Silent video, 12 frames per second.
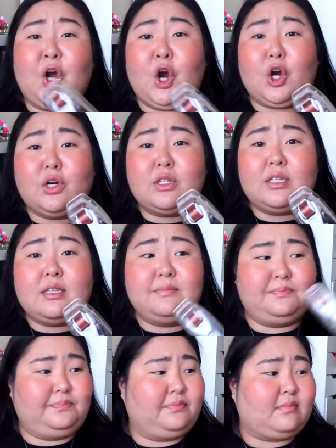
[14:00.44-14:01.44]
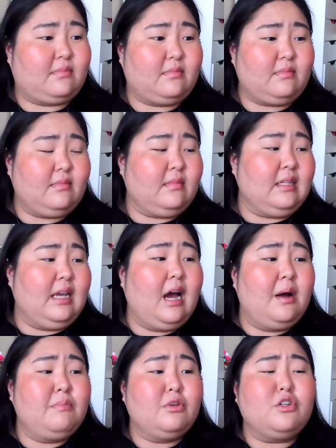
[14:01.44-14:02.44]
hurt.
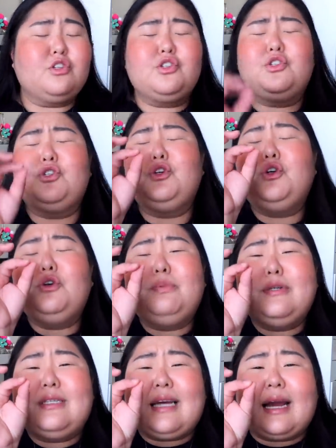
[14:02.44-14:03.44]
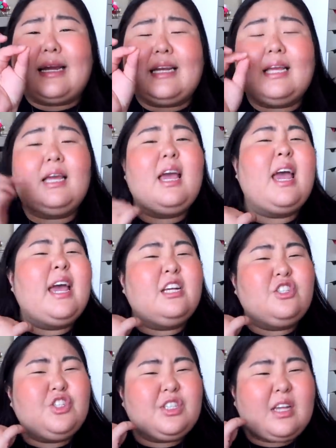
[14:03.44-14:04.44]
They're super tiny.
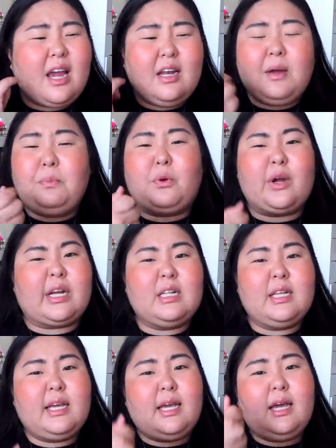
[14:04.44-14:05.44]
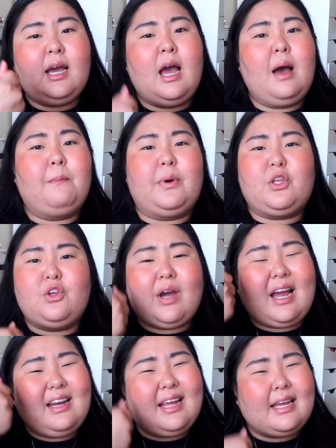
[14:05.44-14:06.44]
It's just kind of prickly, but you
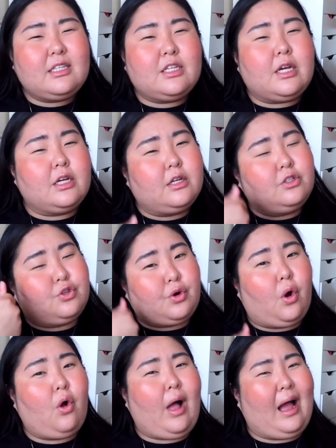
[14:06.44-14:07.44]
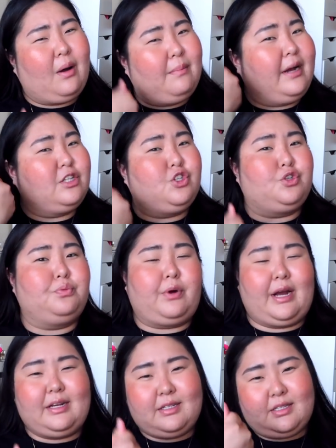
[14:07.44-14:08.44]
kind of get to control how much you
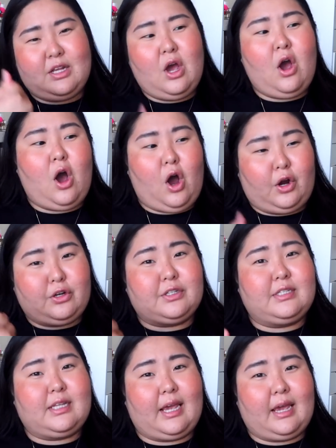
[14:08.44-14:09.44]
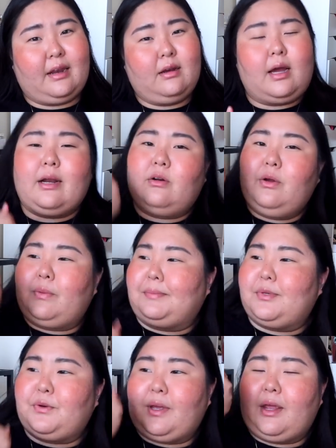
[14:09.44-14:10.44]
press on your skin. I don't know what
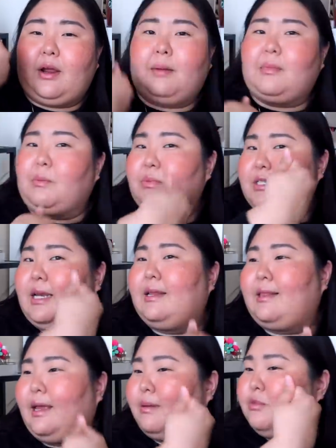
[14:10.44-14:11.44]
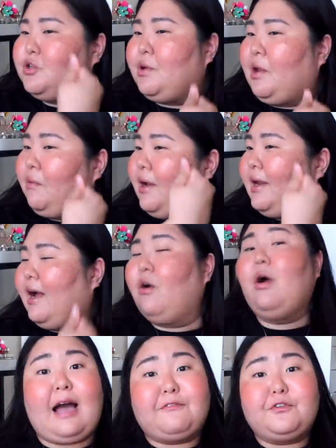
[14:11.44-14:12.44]
I'm doing here. I'm like pretending like I'm doing it right
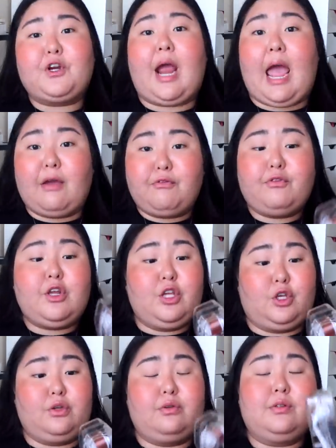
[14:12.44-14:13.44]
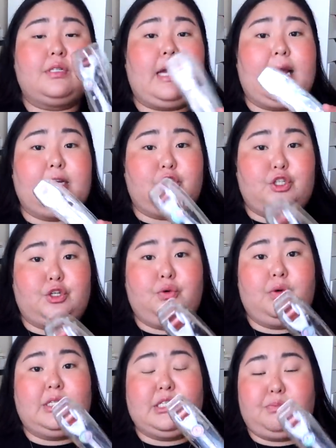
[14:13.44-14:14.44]
now. After every use, I
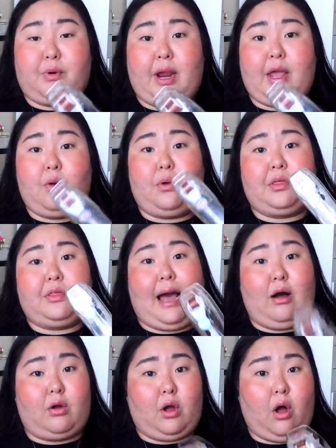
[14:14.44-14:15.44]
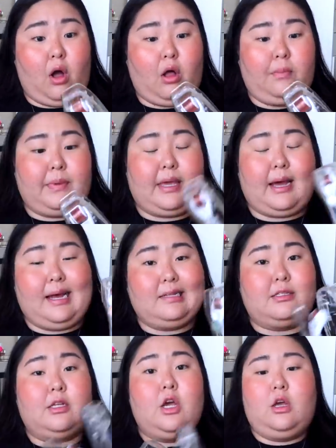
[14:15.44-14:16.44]
do spray it with alcohol because,